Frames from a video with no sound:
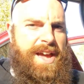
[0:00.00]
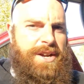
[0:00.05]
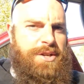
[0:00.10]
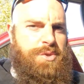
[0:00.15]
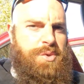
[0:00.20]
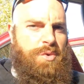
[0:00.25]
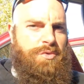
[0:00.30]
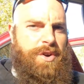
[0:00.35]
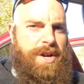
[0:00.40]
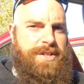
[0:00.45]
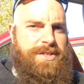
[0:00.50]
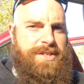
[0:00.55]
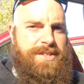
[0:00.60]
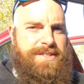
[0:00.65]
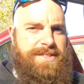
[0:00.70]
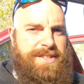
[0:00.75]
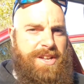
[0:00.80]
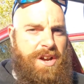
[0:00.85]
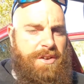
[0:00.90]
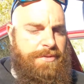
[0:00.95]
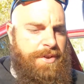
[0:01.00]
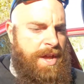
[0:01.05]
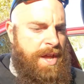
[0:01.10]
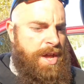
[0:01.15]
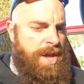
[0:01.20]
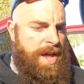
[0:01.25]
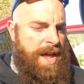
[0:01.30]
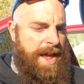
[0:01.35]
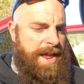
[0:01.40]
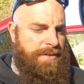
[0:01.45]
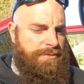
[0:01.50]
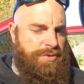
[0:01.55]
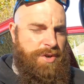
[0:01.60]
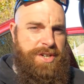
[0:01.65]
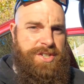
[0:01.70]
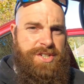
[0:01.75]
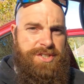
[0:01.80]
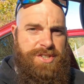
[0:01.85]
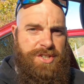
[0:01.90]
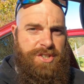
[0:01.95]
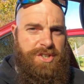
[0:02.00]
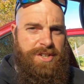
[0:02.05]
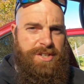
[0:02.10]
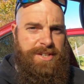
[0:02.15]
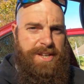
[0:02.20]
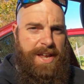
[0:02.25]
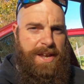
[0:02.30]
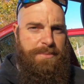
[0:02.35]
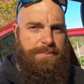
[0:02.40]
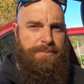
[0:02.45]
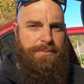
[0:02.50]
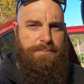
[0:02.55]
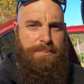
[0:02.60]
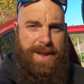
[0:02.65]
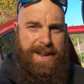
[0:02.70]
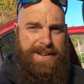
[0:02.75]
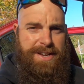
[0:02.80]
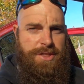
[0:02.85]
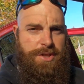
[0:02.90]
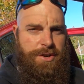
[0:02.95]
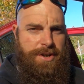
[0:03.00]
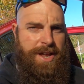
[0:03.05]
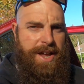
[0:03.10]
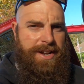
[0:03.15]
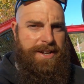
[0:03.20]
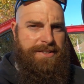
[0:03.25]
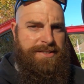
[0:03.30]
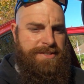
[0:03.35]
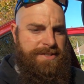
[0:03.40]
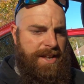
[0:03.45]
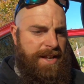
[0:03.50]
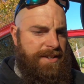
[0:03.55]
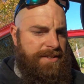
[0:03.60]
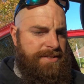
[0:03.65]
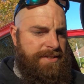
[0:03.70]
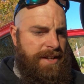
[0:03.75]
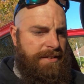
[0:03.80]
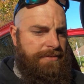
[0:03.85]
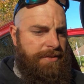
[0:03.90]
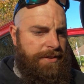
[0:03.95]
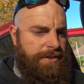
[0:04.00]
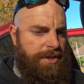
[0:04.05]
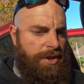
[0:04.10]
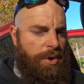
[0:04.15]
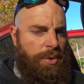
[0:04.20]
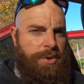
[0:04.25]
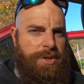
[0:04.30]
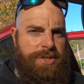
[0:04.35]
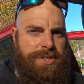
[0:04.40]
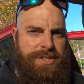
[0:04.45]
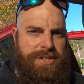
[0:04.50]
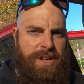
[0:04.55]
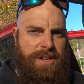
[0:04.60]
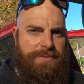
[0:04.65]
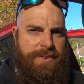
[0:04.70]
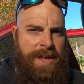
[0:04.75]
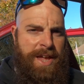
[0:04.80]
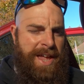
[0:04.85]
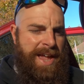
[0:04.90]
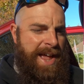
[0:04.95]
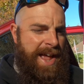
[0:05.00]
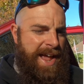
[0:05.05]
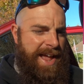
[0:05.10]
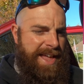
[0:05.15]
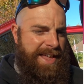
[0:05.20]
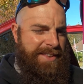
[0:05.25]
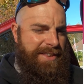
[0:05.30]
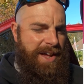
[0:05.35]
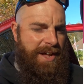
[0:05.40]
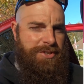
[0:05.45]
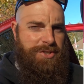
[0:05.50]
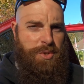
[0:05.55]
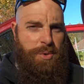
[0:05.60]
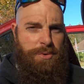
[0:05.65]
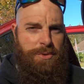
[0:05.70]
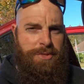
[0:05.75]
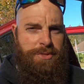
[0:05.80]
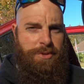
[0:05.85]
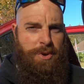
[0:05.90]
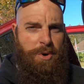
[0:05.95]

the actual wrench itself. And Ridgid's a good name, made in the United States stuff, like the older stuff. And I sold,